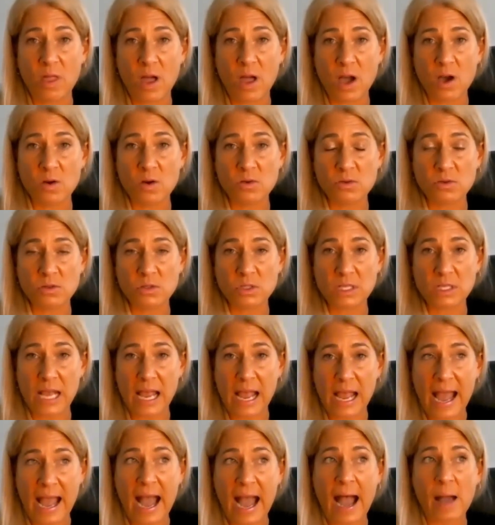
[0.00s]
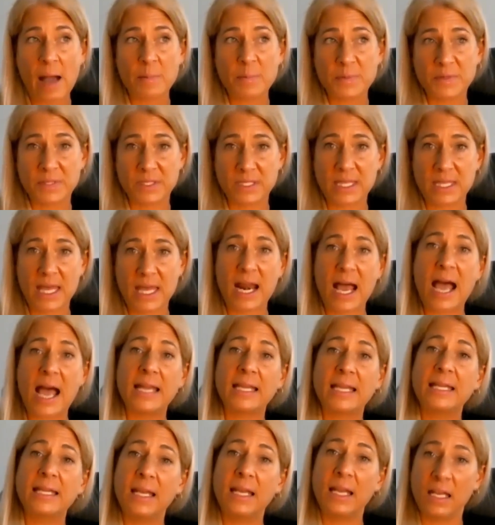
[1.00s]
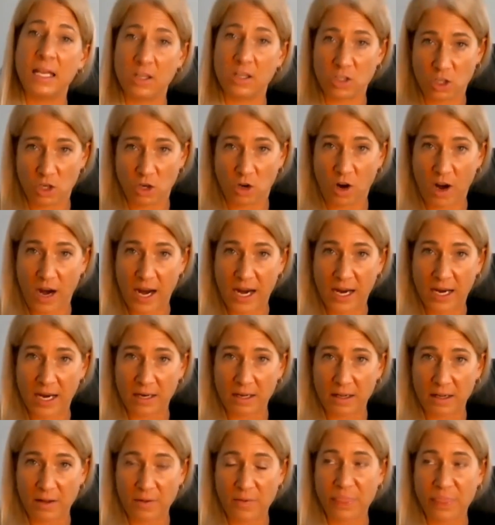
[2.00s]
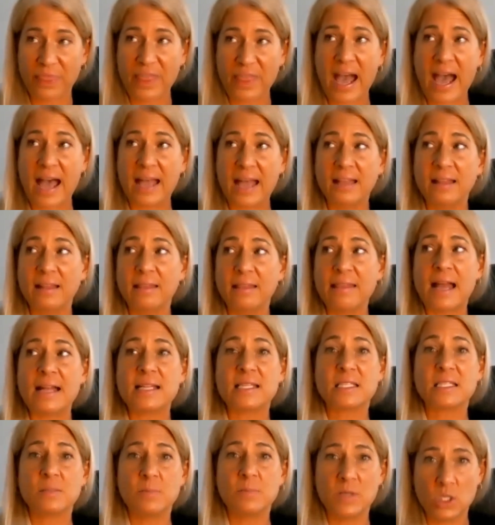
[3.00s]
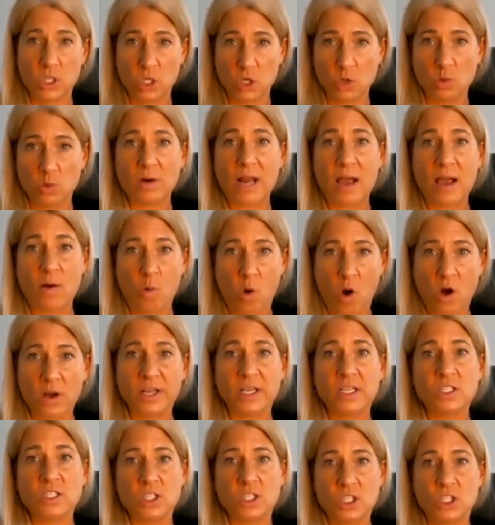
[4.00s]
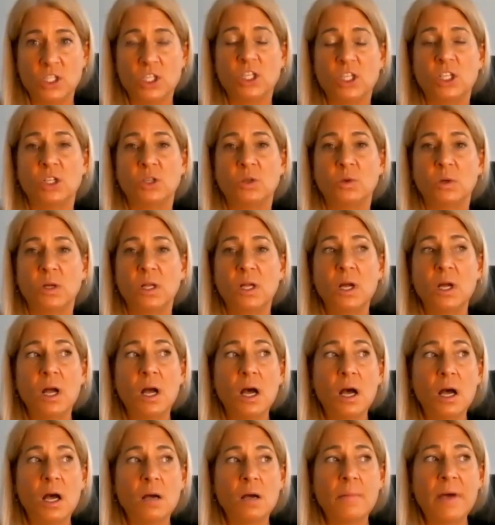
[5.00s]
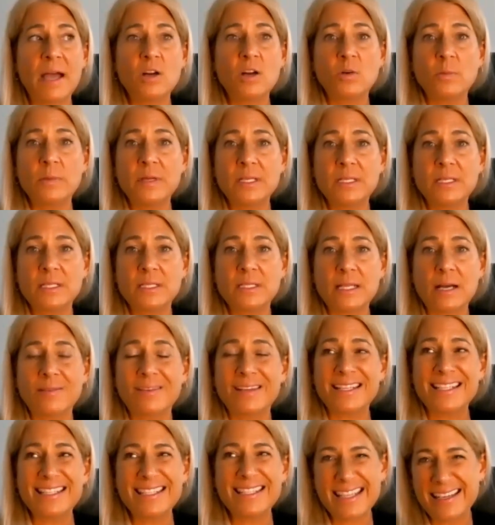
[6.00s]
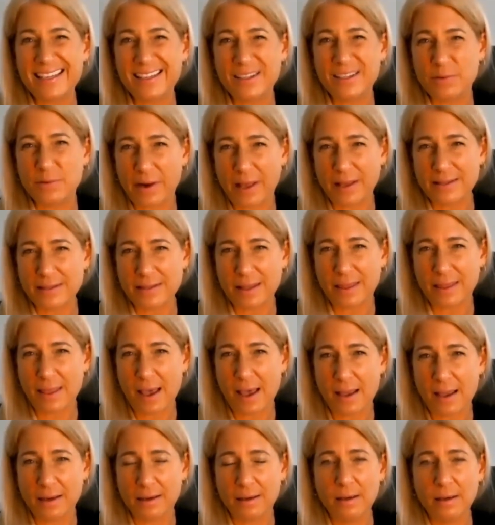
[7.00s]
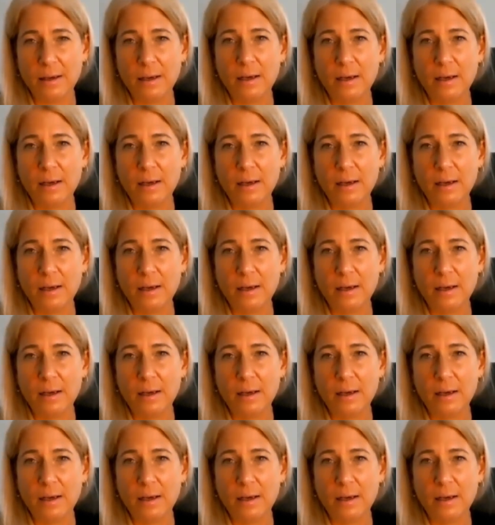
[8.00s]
those apps that I can integrate that lets me do what I want it to do. I don't mean to sound conceited when I say that.